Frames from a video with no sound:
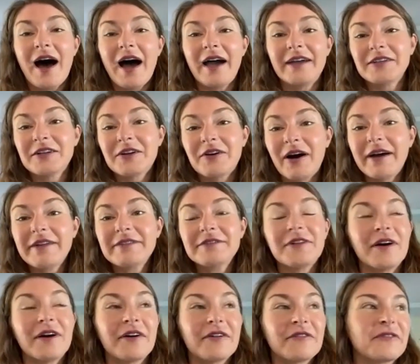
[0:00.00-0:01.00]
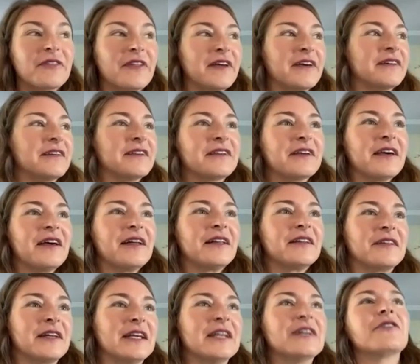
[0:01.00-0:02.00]
I love that
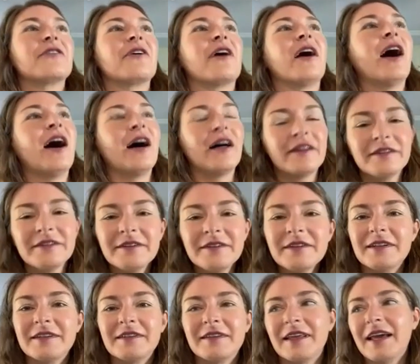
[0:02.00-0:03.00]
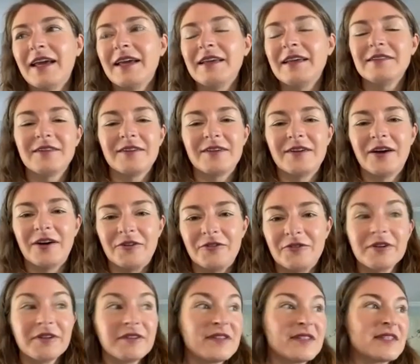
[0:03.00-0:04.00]
later on in the
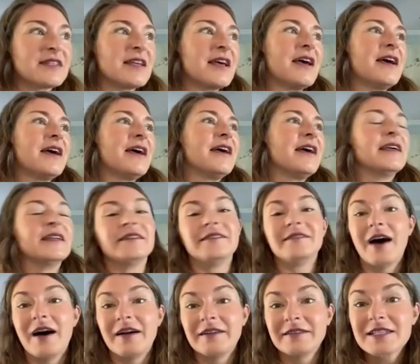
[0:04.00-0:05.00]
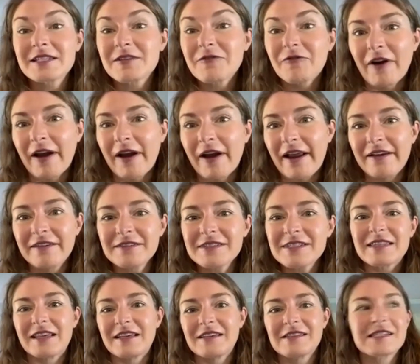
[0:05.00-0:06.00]
1800s in Nantes, France,
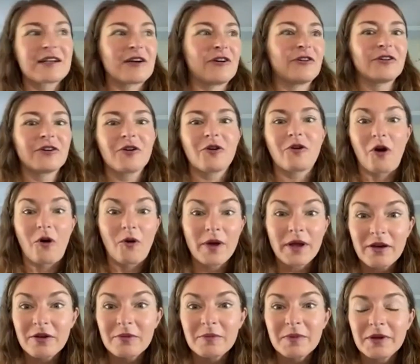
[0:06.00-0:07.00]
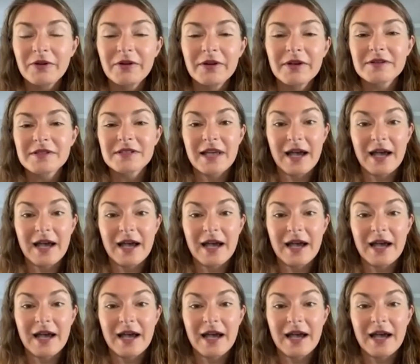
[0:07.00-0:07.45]
they started growing camellias